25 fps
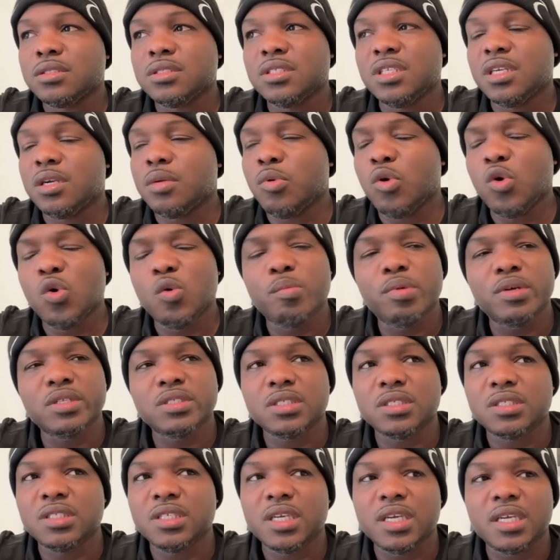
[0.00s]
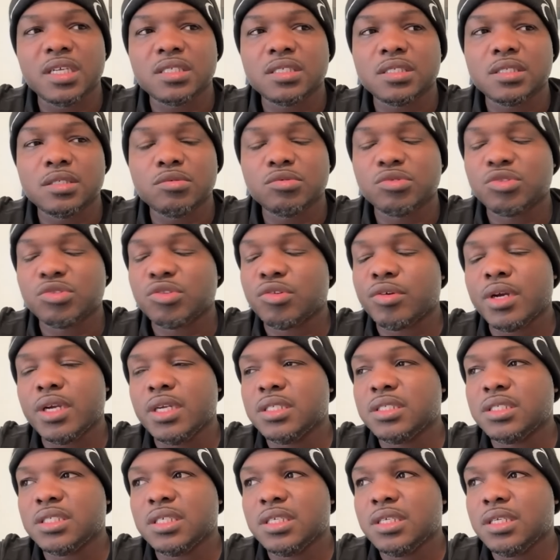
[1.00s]
did a whole bunch of tests. It was
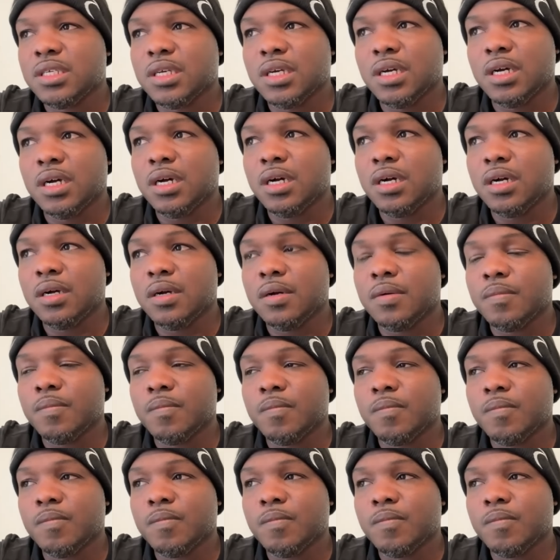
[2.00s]
crazy. You